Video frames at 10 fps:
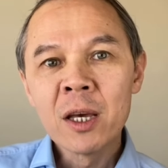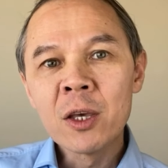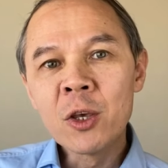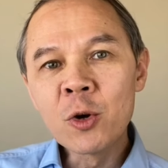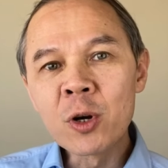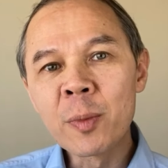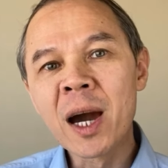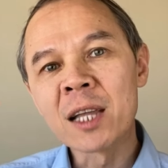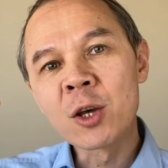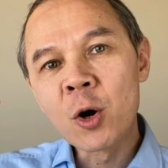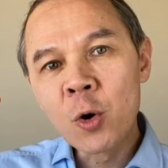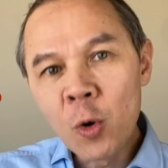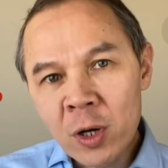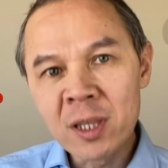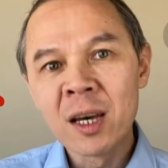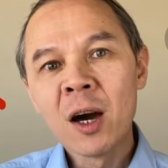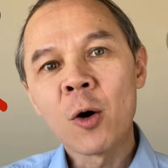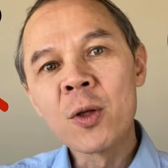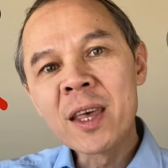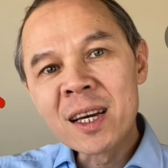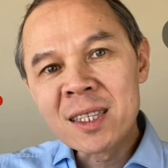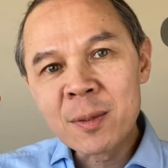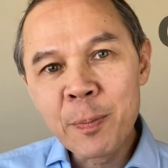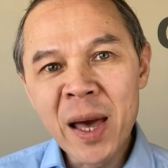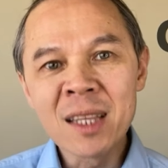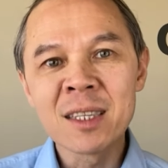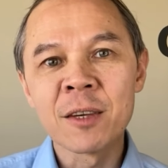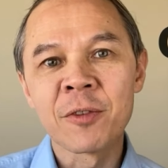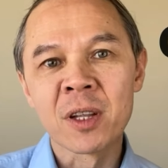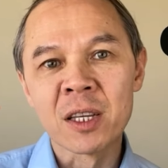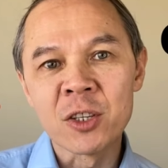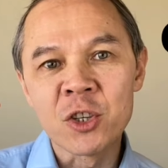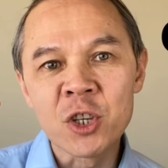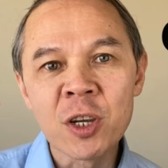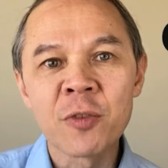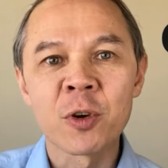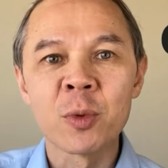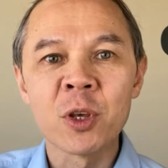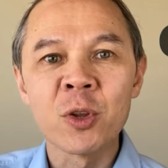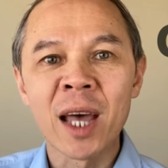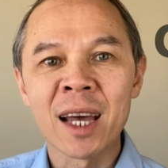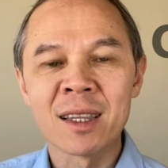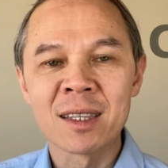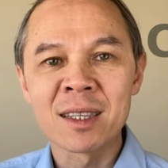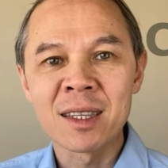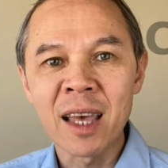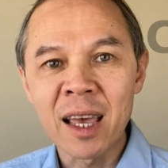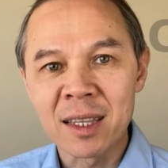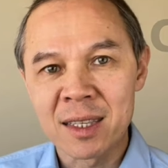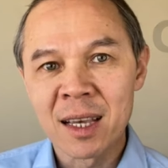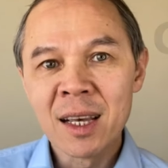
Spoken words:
Europe got hooked on the expensive LNG from the United States.